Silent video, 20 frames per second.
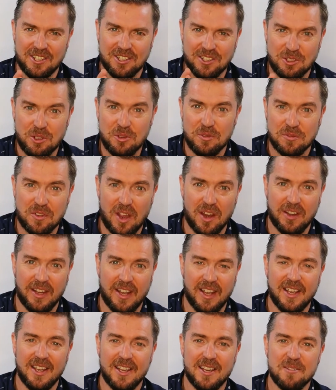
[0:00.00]
you've done
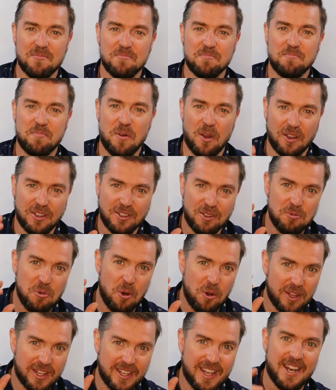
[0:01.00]
it, but you
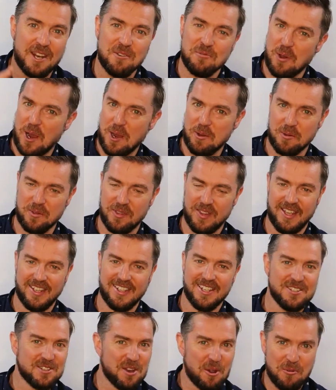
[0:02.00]
want to get away with it.
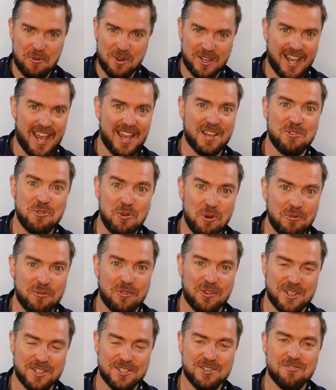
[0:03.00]
You don't want to get caught
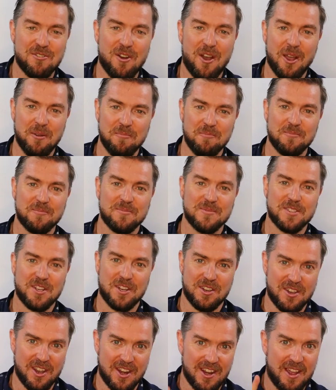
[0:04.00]
for this crime. So
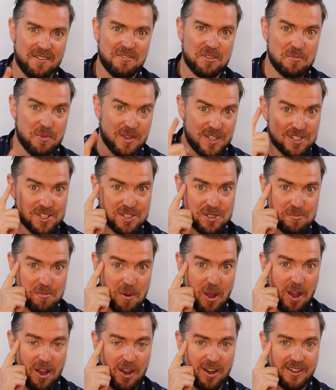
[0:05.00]
you're going to have to be
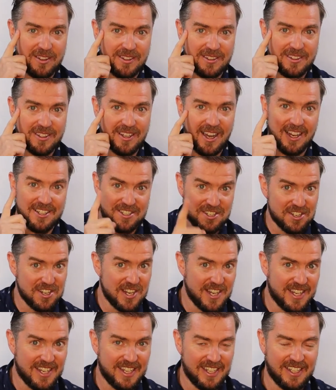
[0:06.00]
smart and
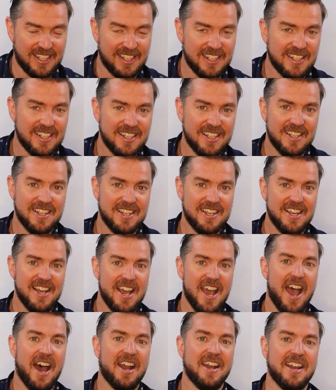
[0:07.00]
sneaky.
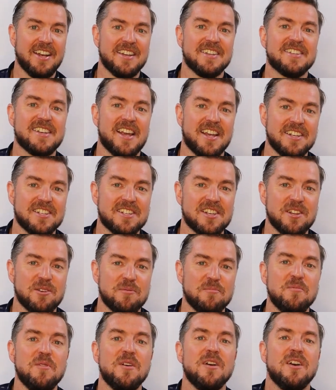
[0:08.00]
And then say to
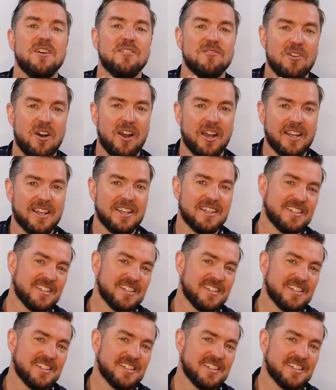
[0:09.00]
them, right,